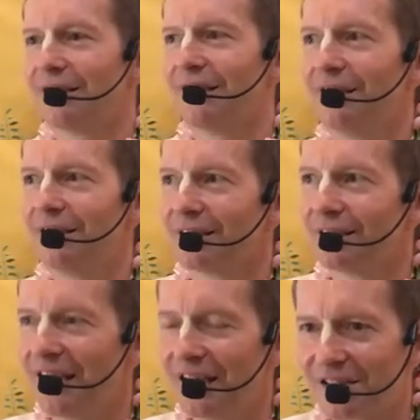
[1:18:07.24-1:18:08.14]
In
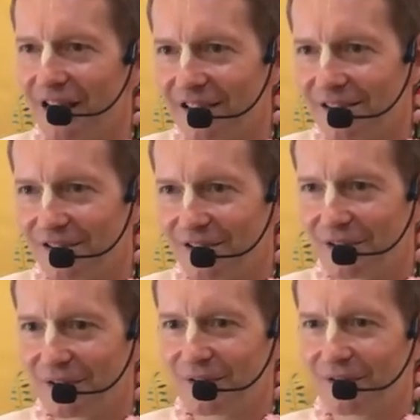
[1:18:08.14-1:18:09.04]
his last
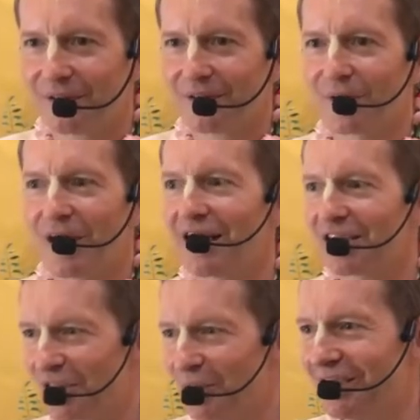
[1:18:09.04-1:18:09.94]
uh,
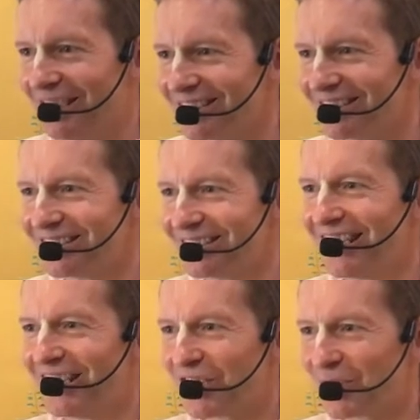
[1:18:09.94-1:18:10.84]
Radhastami
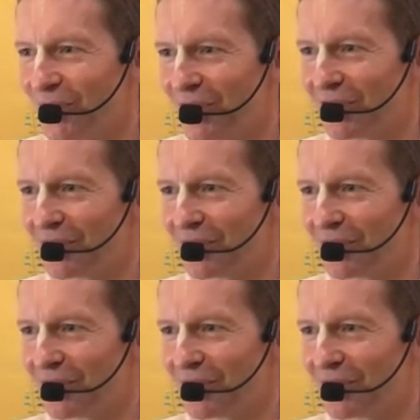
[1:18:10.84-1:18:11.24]
in this world,